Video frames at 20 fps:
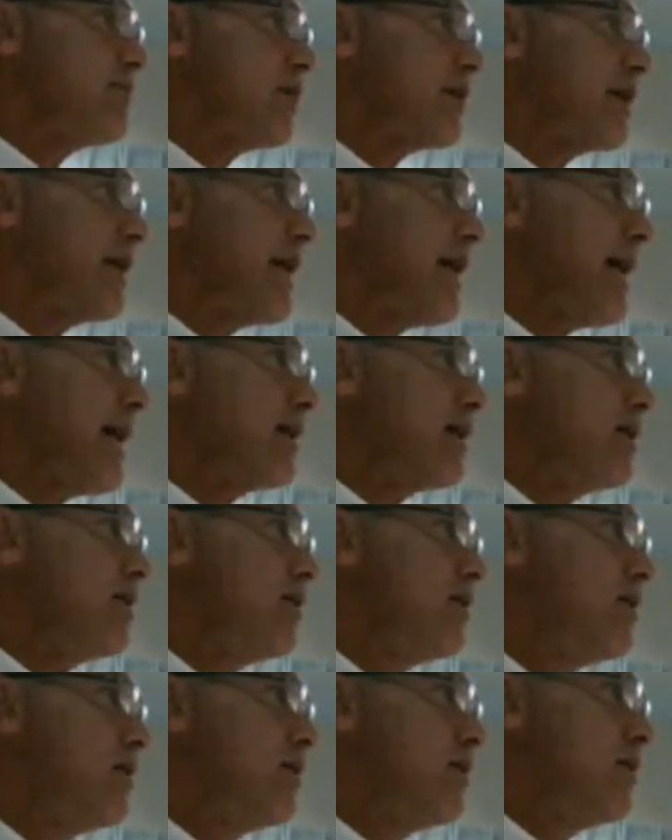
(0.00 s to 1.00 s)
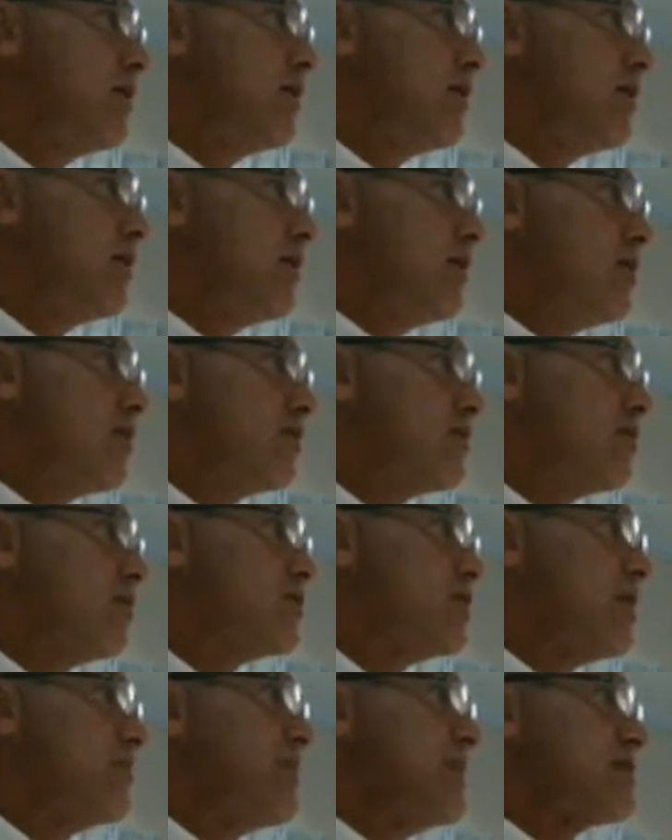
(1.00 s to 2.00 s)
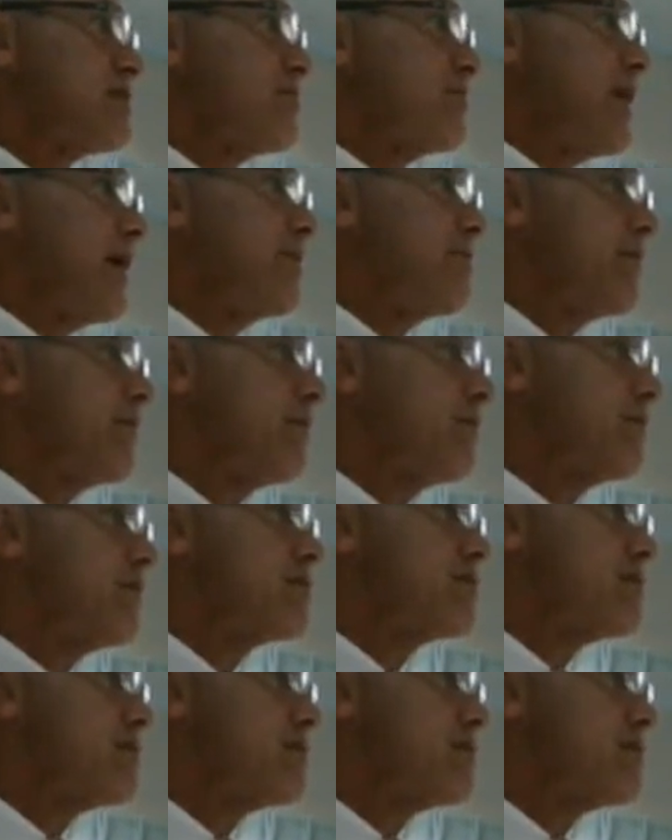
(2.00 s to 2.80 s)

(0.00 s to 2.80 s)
looking at? Do you see a piece of paper that